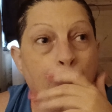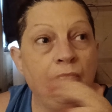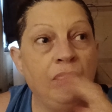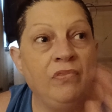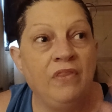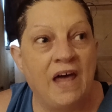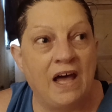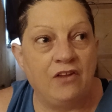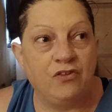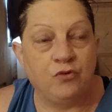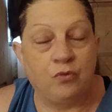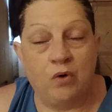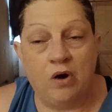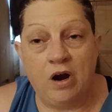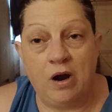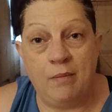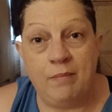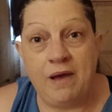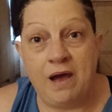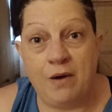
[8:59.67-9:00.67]
that's where
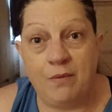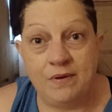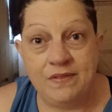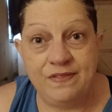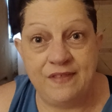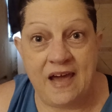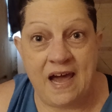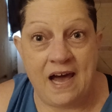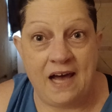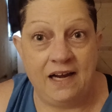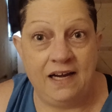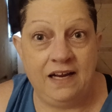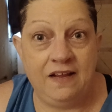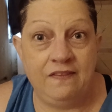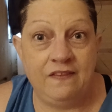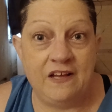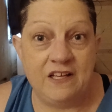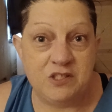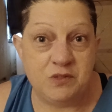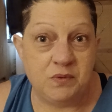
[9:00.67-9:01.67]
I'm at with that,
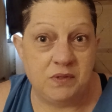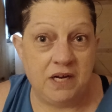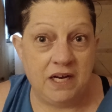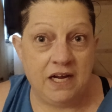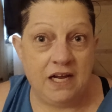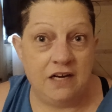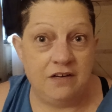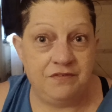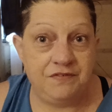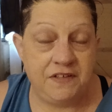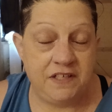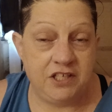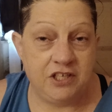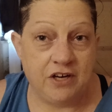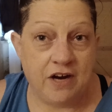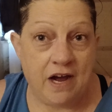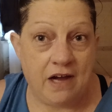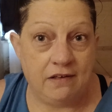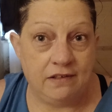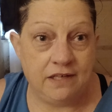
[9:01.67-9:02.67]
and that's what I got to
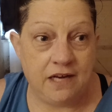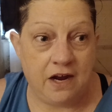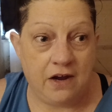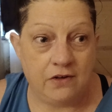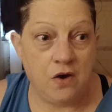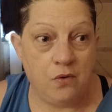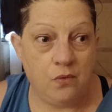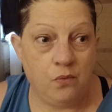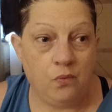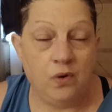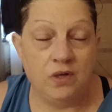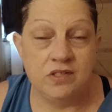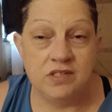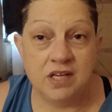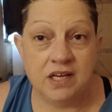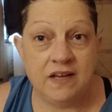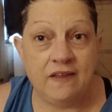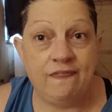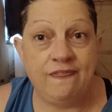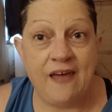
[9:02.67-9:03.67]
figure out now. Once I
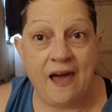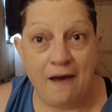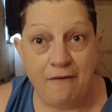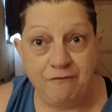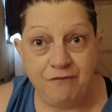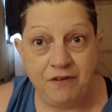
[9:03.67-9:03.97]
get that